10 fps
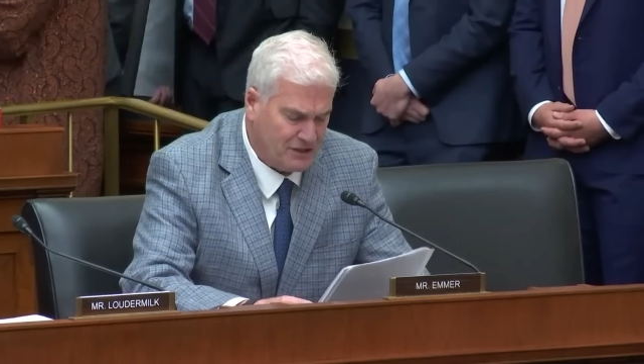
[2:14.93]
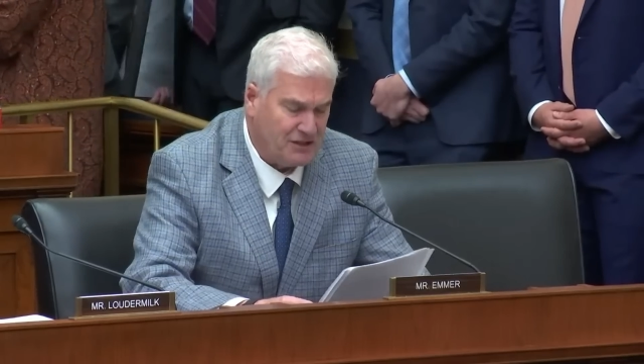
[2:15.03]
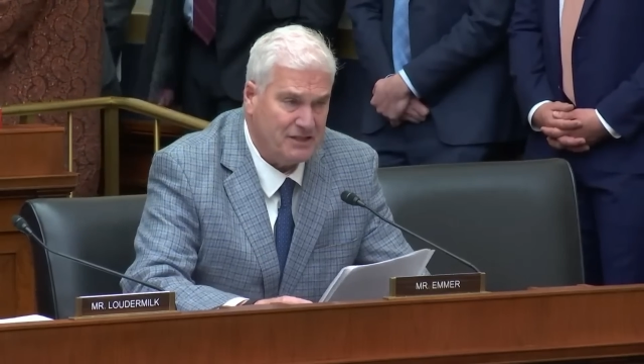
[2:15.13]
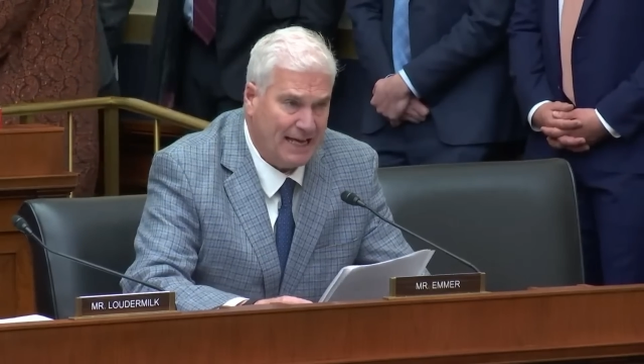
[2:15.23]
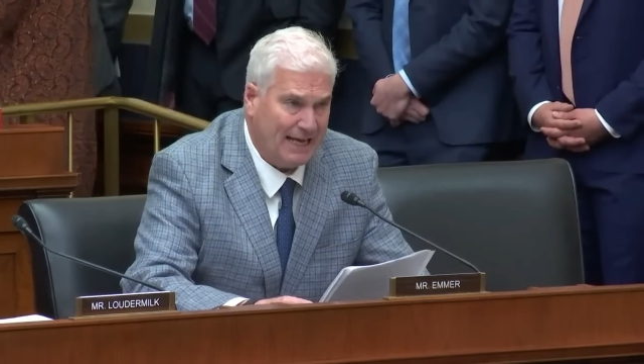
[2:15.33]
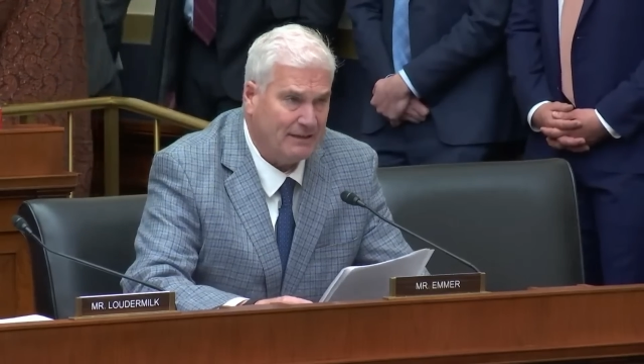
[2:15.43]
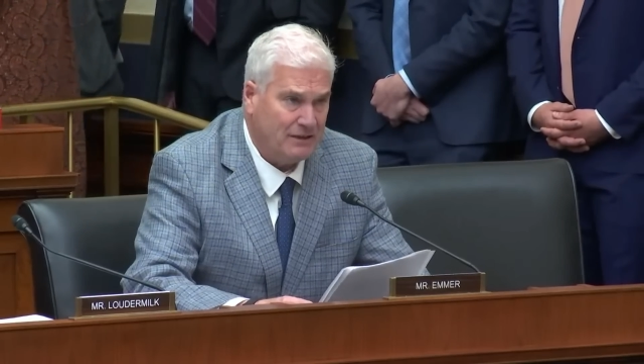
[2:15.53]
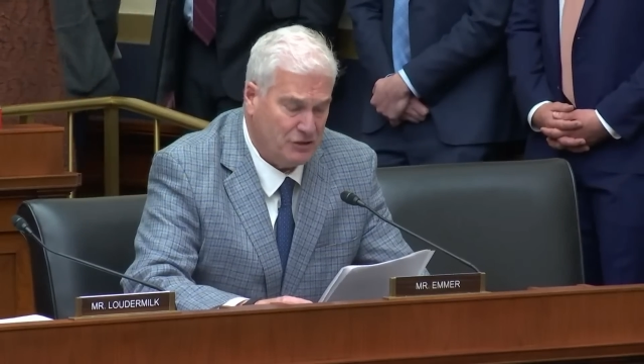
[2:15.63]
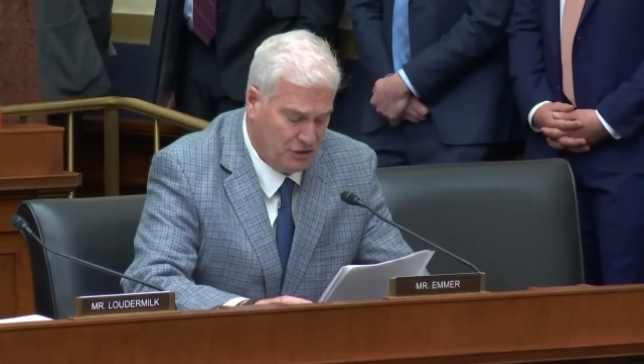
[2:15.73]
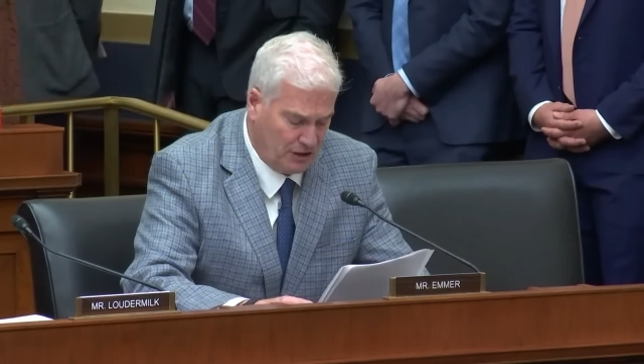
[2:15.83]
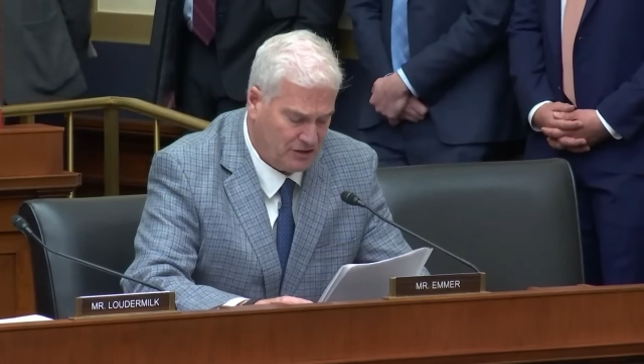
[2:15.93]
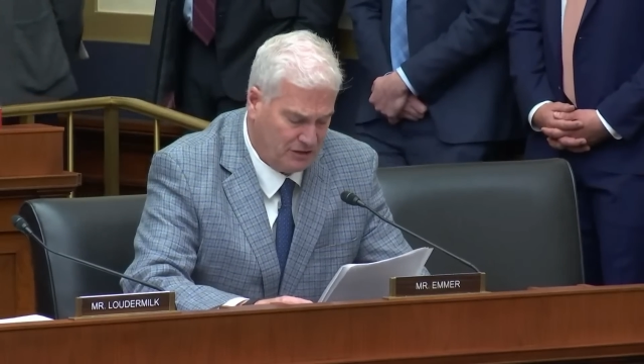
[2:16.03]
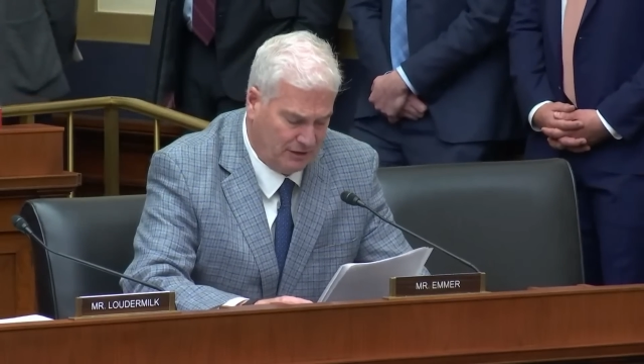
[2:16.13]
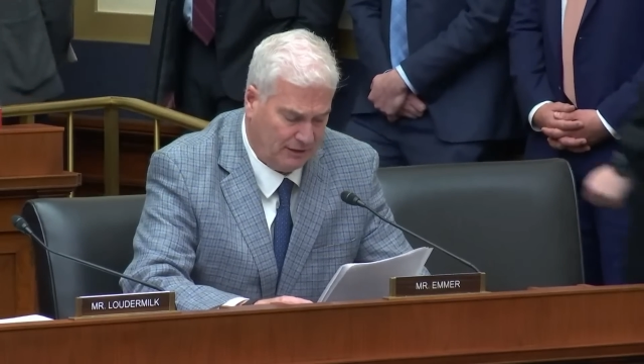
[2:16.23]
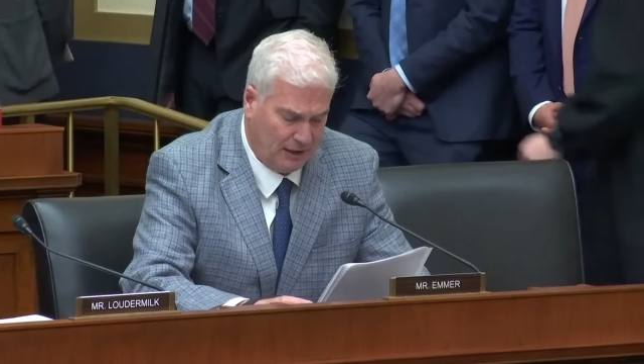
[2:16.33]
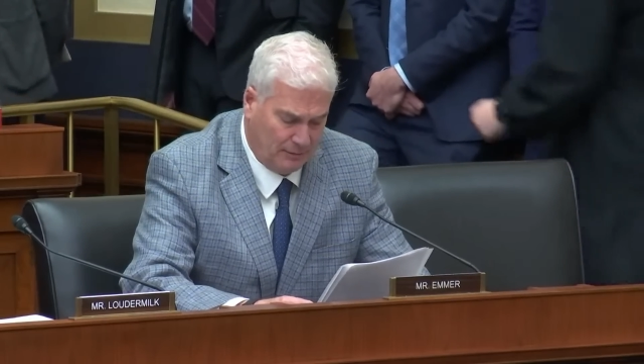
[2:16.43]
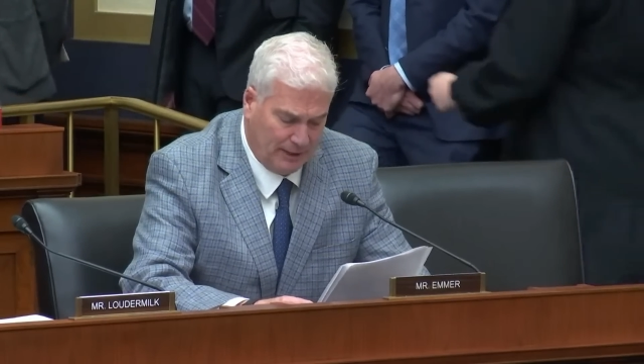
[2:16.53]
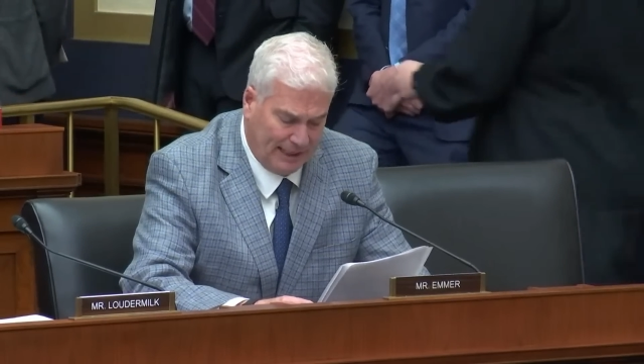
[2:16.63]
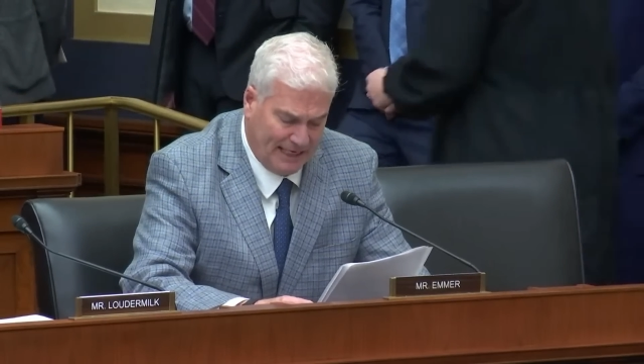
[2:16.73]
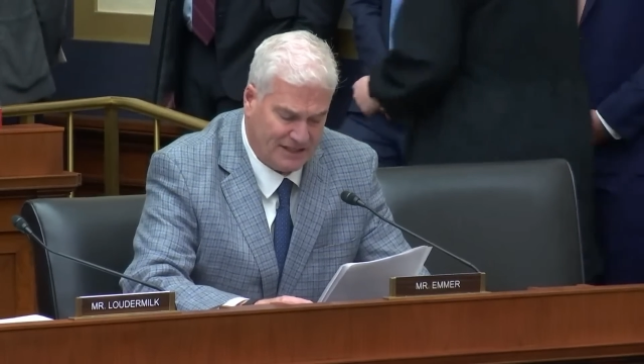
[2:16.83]
This is not just
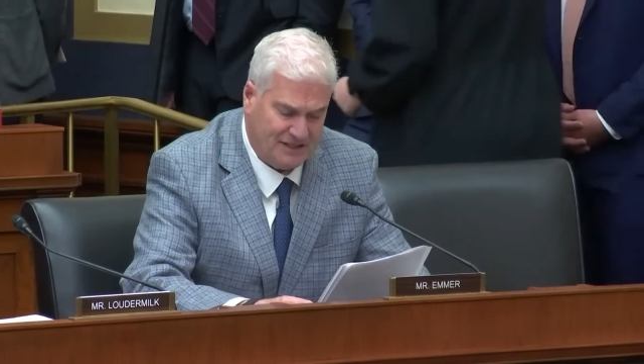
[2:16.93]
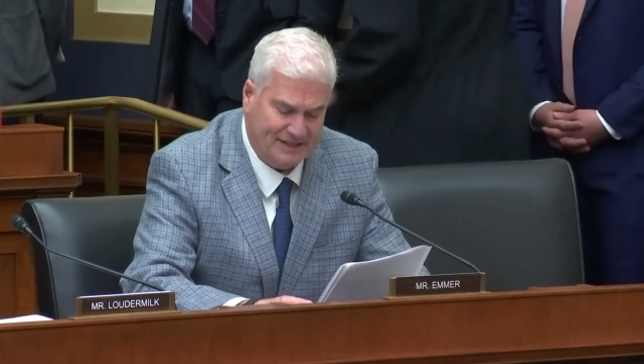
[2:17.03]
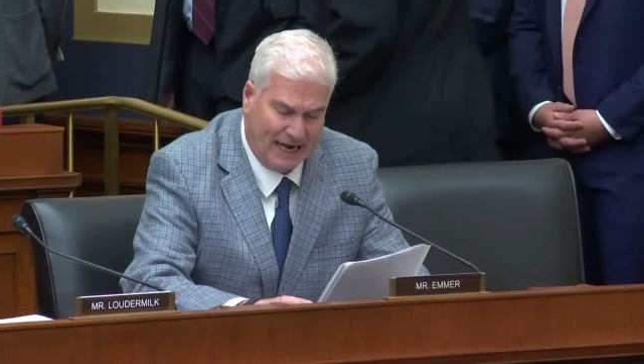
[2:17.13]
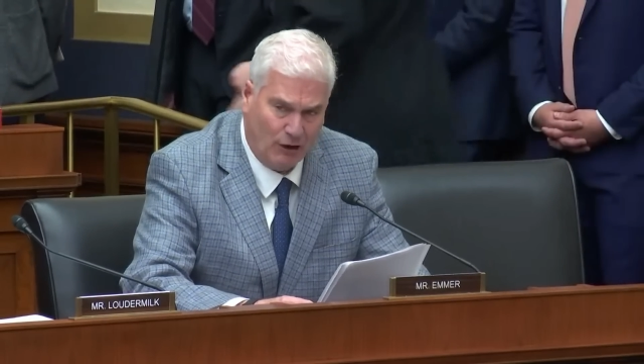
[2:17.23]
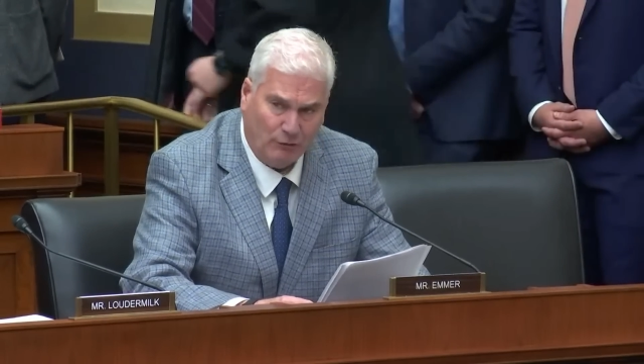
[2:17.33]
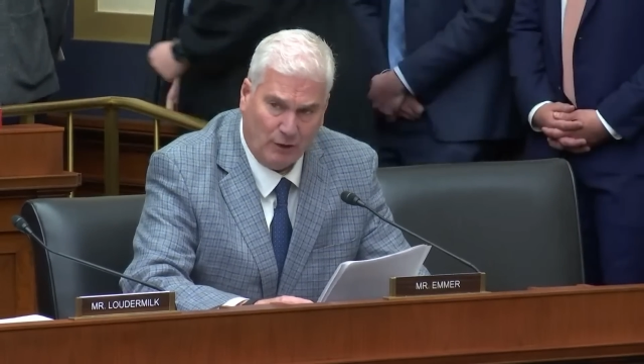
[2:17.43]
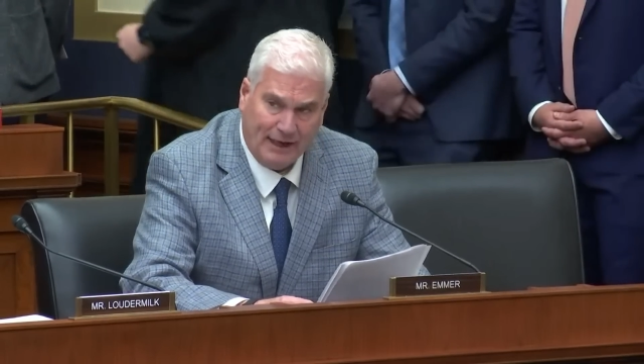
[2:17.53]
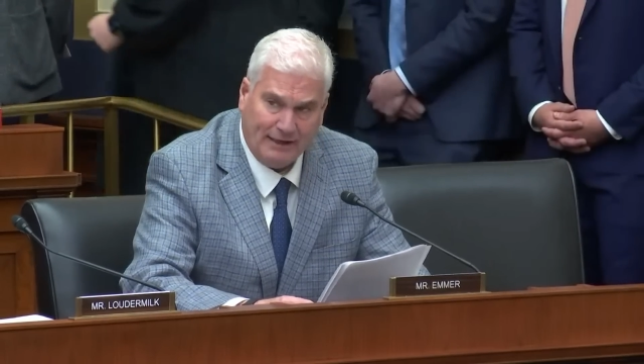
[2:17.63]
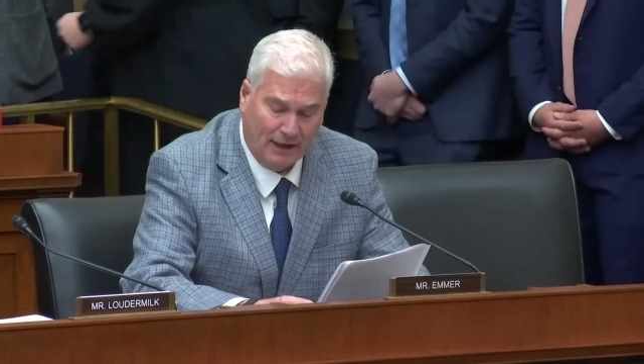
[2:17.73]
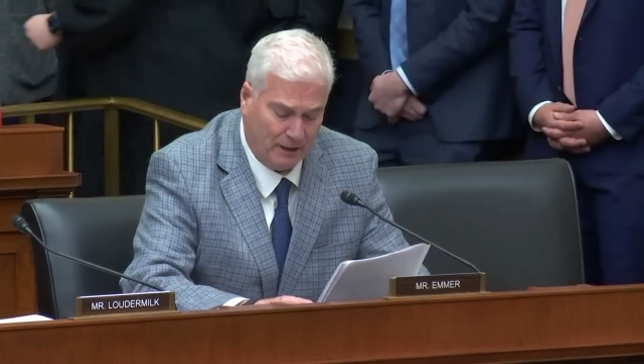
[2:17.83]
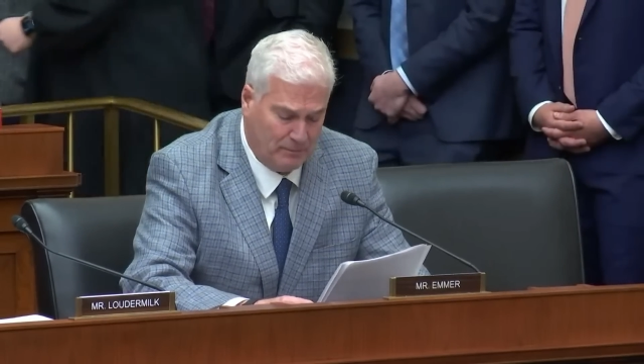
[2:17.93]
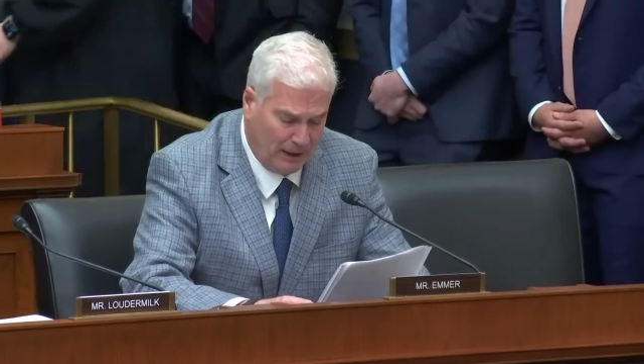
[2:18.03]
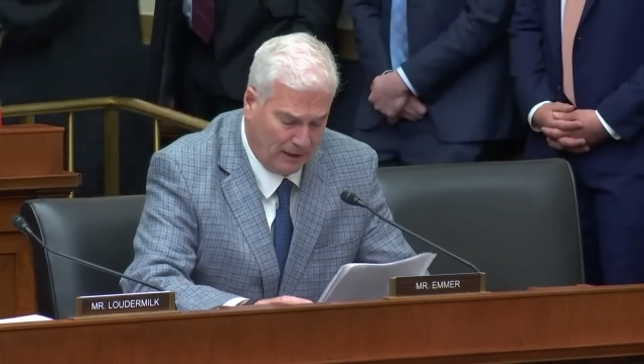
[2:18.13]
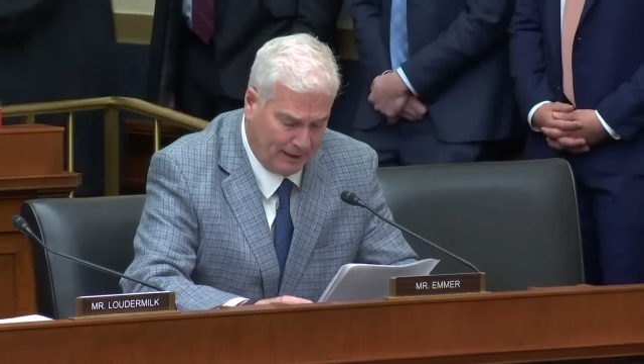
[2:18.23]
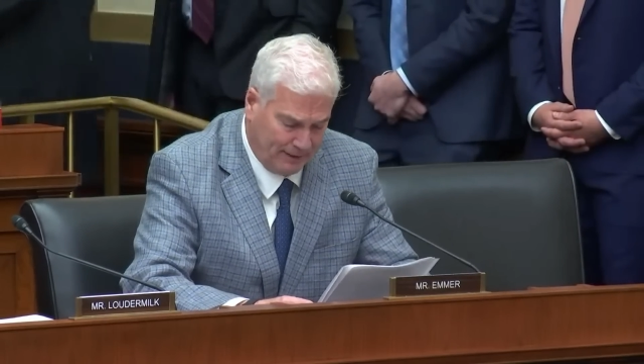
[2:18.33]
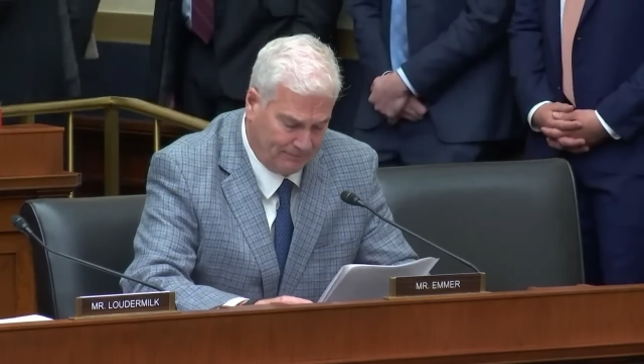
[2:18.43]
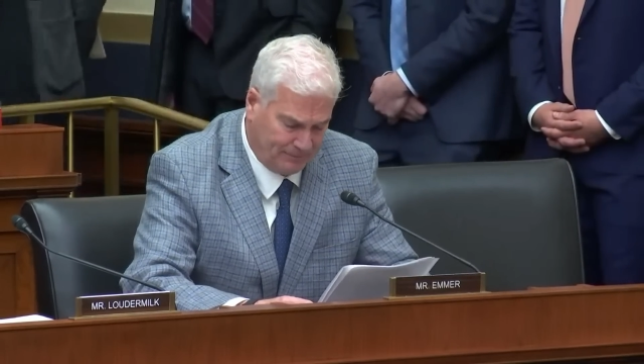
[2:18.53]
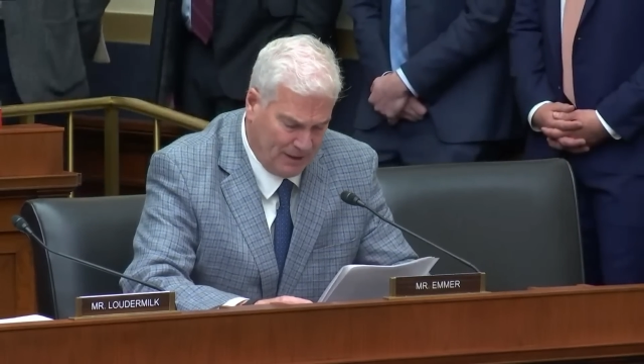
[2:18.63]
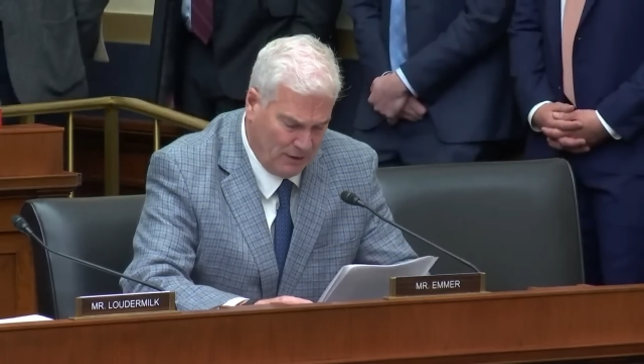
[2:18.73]
alarming, it's downright un-American.